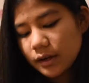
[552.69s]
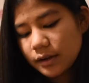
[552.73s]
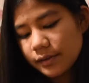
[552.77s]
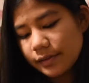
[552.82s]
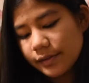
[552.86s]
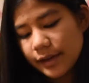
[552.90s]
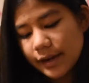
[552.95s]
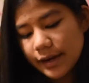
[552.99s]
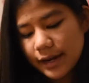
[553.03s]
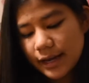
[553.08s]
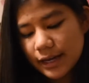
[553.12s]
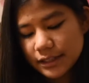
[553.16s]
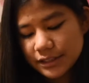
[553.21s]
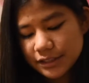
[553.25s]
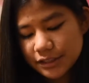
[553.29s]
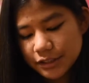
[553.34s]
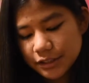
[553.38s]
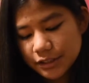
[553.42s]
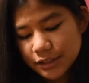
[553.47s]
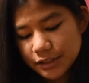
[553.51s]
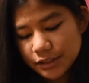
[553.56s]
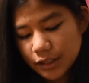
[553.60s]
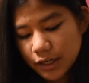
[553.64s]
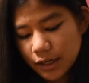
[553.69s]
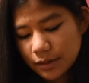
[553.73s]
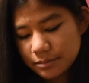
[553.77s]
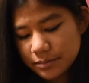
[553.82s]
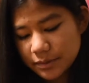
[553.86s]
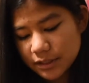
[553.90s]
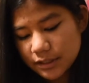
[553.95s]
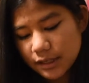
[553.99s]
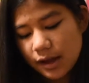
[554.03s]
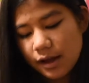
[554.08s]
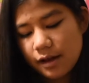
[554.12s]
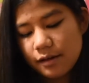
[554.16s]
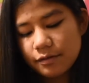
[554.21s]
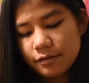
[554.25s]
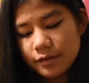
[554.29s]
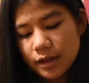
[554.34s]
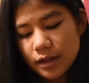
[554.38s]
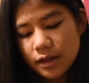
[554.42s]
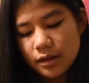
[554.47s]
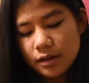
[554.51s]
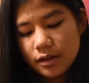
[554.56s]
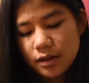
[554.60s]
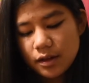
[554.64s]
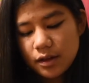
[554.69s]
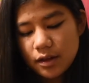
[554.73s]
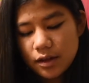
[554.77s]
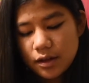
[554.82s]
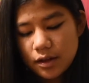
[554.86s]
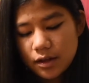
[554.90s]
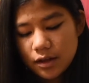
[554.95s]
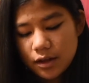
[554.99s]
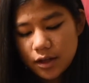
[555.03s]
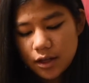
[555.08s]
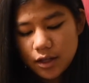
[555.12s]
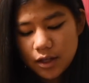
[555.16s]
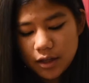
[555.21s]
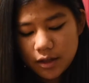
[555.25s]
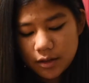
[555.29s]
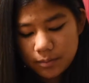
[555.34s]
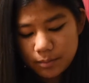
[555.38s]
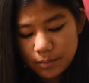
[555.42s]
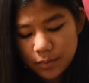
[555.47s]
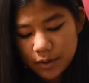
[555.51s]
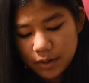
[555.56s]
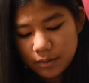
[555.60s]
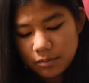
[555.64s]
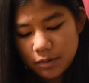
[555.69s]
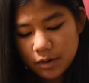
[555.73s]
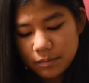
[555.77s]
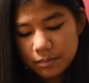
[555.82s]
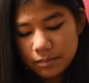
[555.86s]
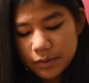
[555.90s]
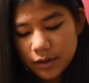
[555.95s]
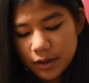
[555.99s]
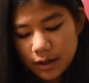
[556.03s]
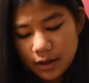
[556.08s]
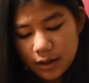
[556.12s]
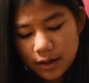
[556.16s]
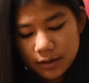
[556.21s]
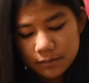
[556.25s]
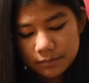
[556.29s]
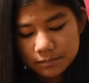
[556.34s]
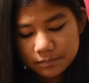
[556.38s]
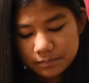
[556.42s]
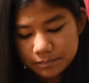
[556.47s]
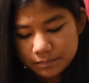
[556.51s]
Then Etsy shop stuff, blah blah blah.